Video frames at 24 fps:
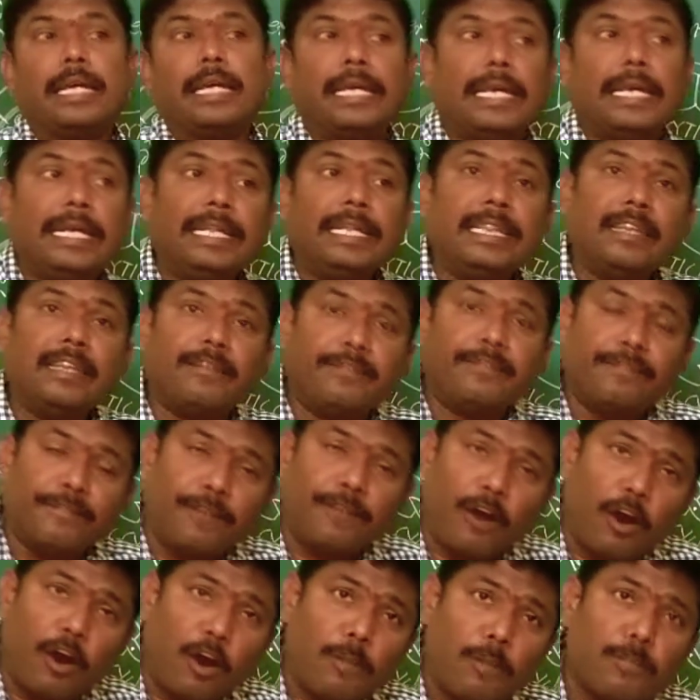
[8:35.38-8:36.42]
in the
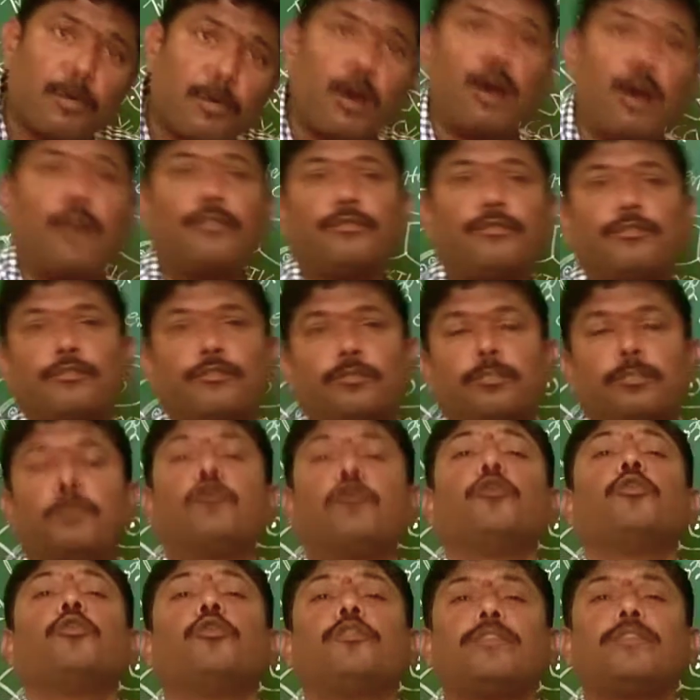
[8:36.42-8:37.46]
form of
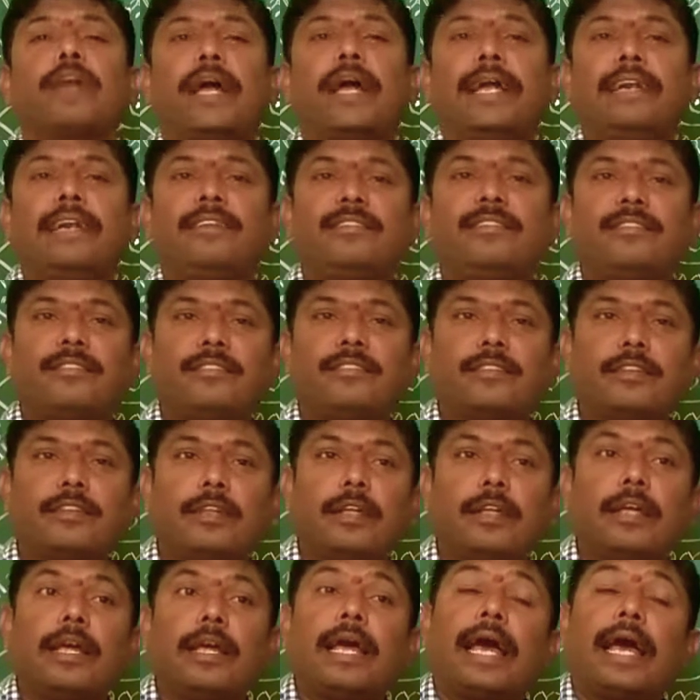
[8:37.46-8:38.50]
sporozoites
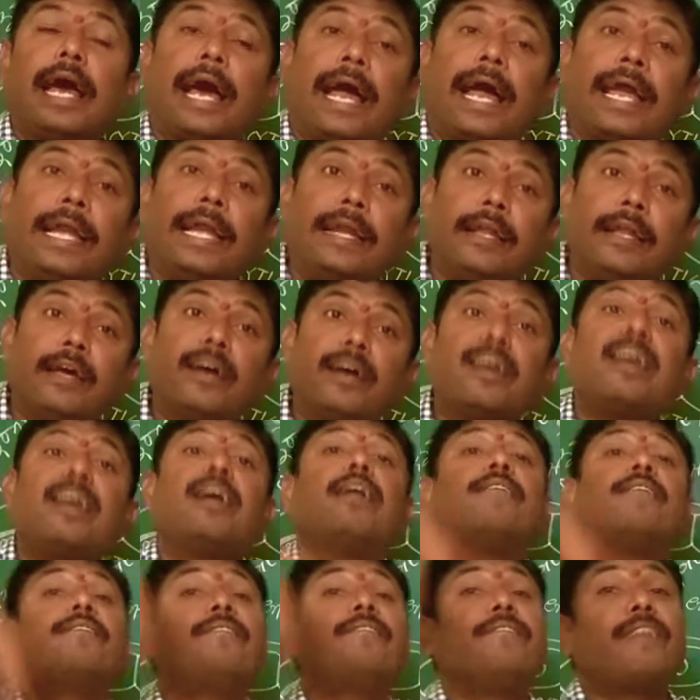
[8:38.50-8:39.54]
and
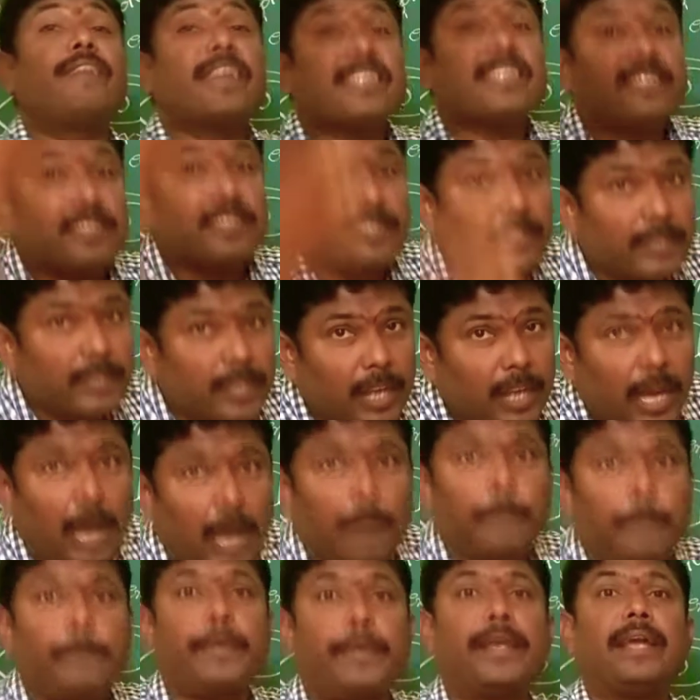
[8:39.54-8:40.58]
first
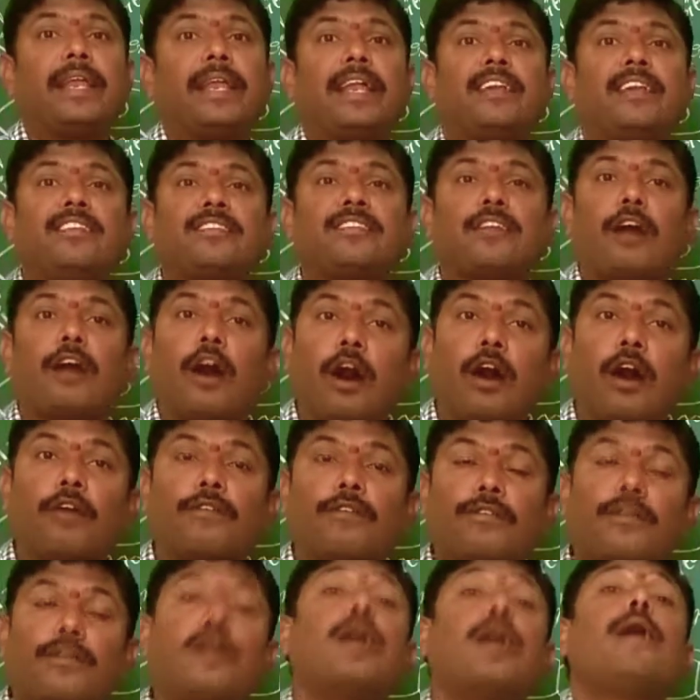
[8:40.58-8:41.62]
appearance
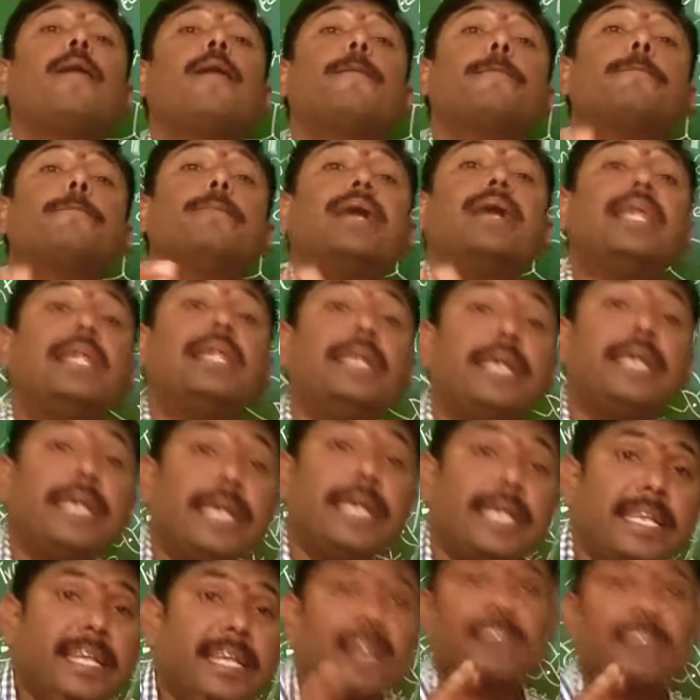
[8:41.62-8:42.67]
of
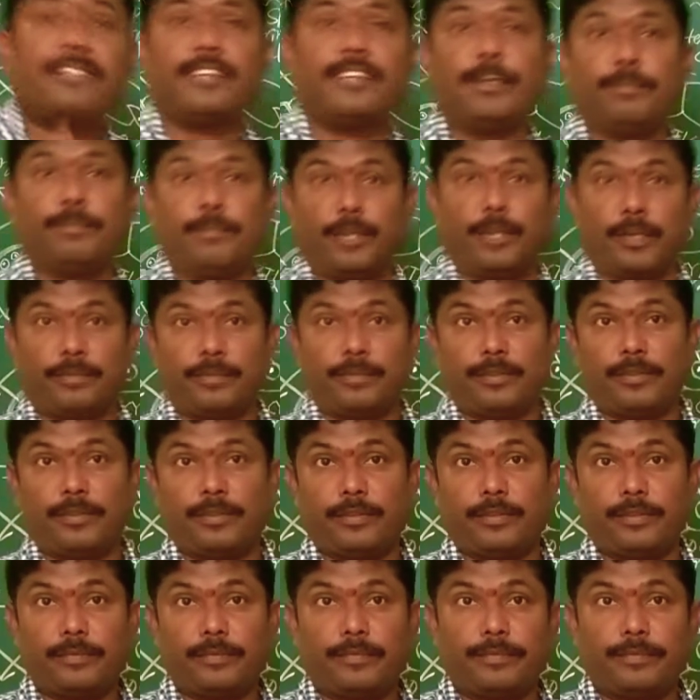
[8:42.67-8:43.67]
malarial symptoms.